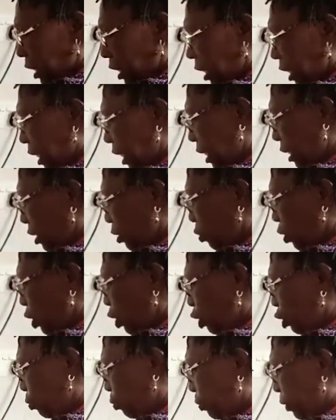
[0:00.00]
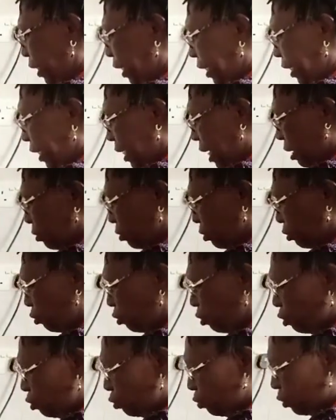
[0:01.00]
it is going to break down. So
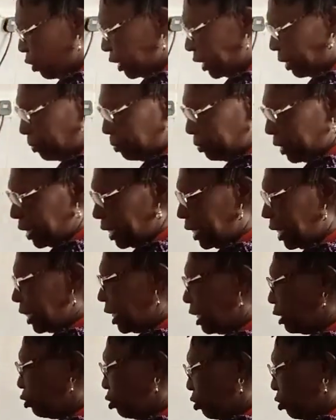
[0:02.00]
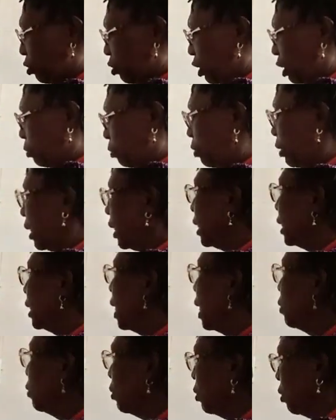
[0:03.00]
you want a breader that will not break
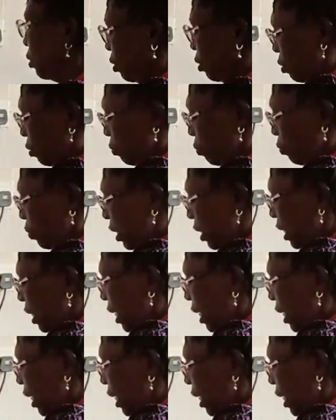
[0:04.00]
down within